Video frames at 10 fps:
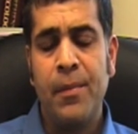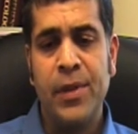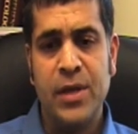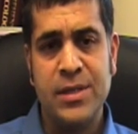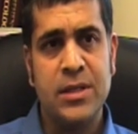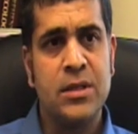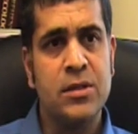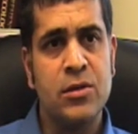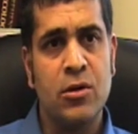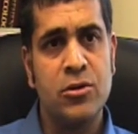the
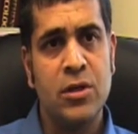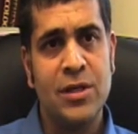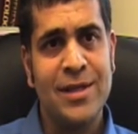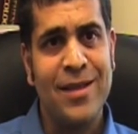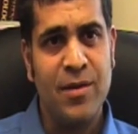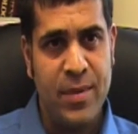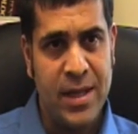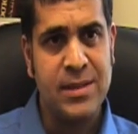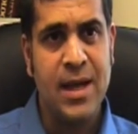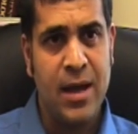assistant surgeon is at the
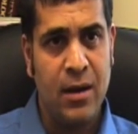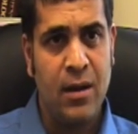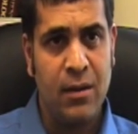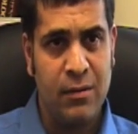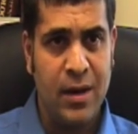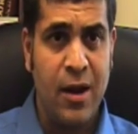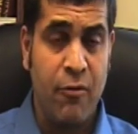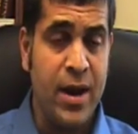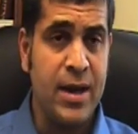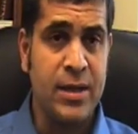bedside,
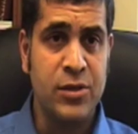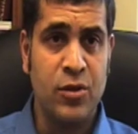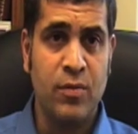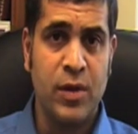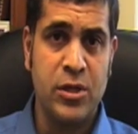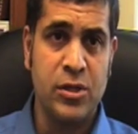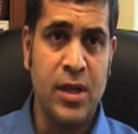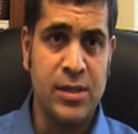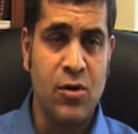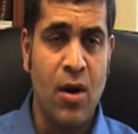right next to the
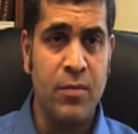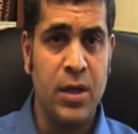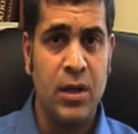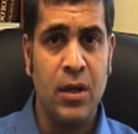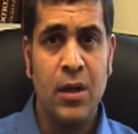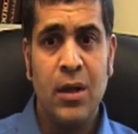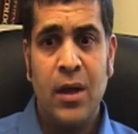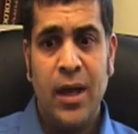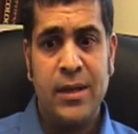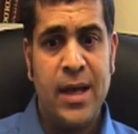patient and scrubbed in.
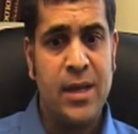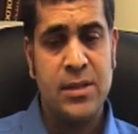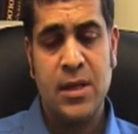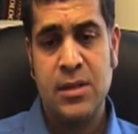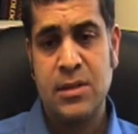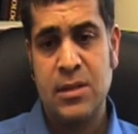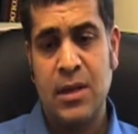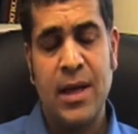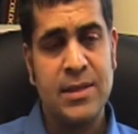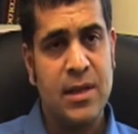It takes us
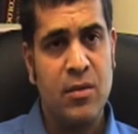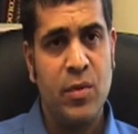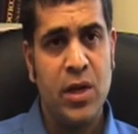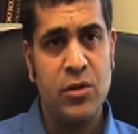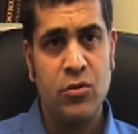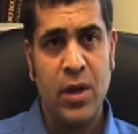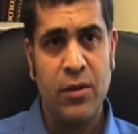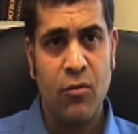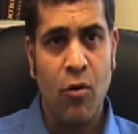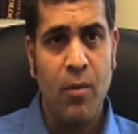less than a minute to
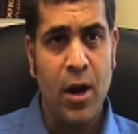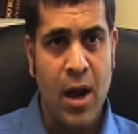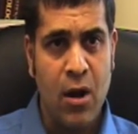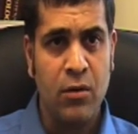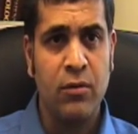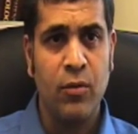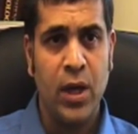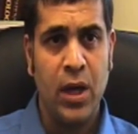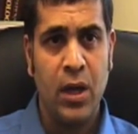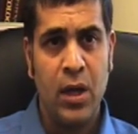get the robot out of the
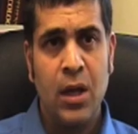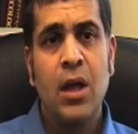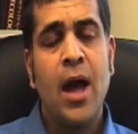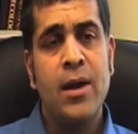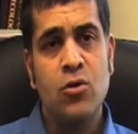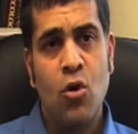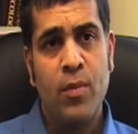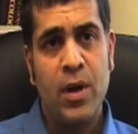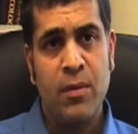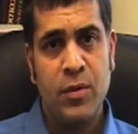way and to
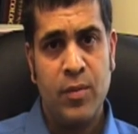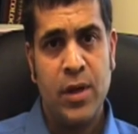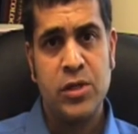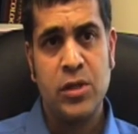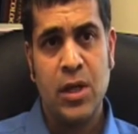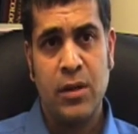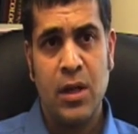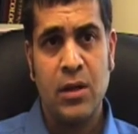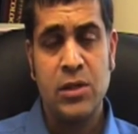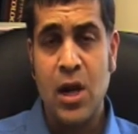open up the patient and
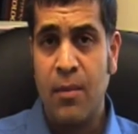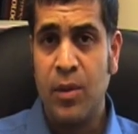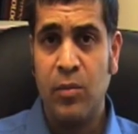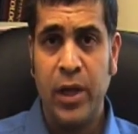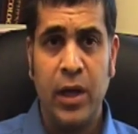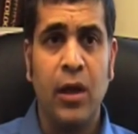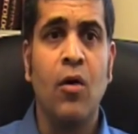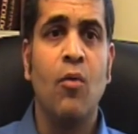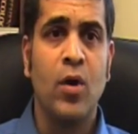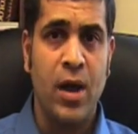then stop the bleeding
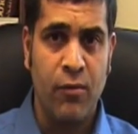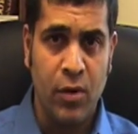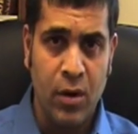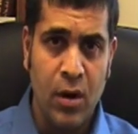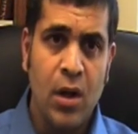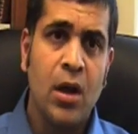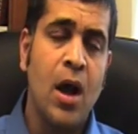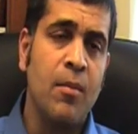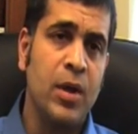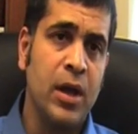or whatever
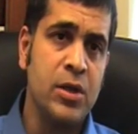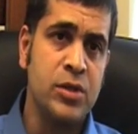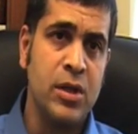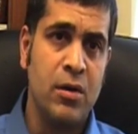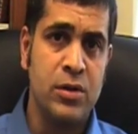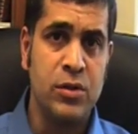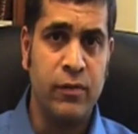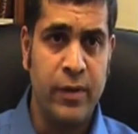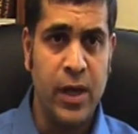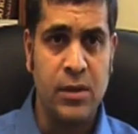complication there is to
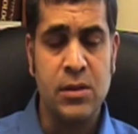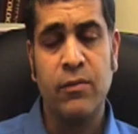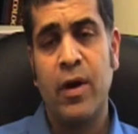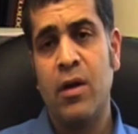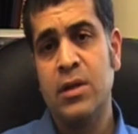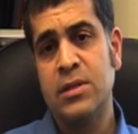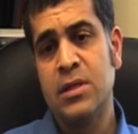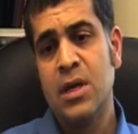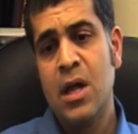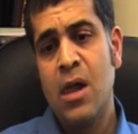fix. Whereas